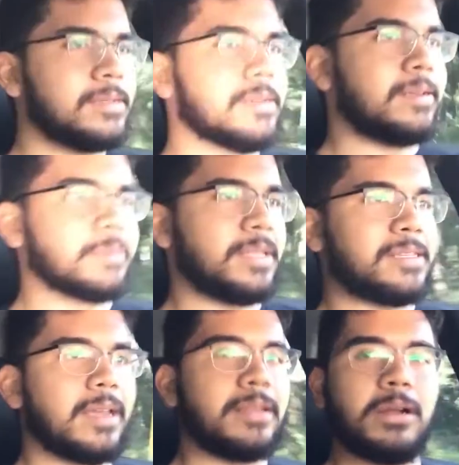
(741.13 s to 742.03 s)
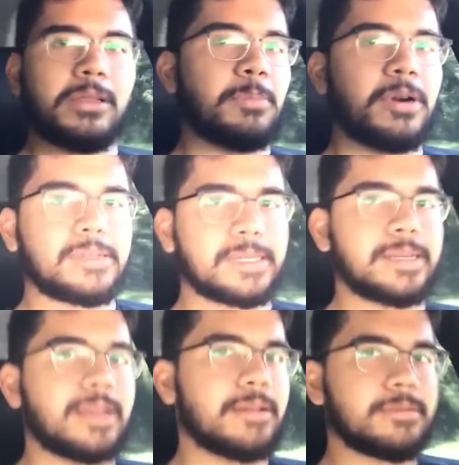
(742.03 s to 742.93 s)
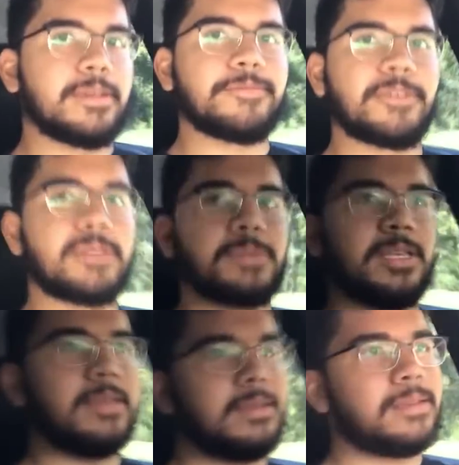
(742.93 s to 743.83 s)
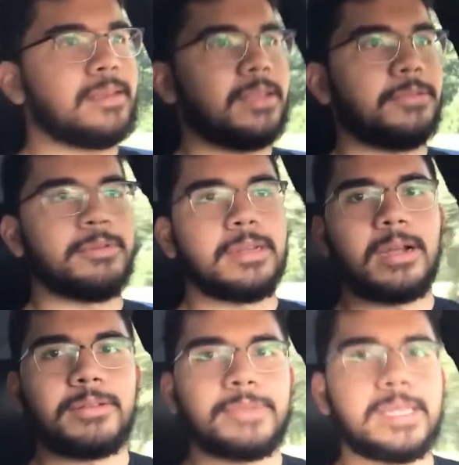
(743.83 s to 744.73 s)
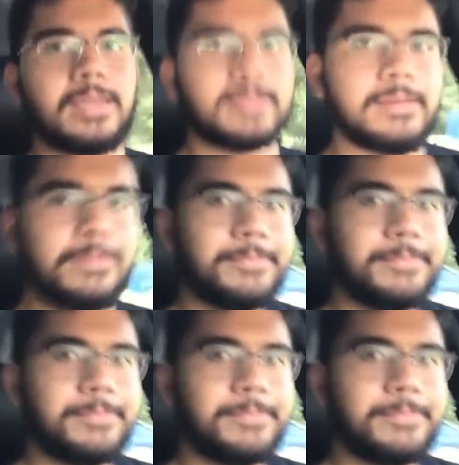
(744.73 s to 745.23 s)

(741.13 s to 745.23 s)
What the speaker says: unless I had all the parts laid out in front of me and do it on a weekend.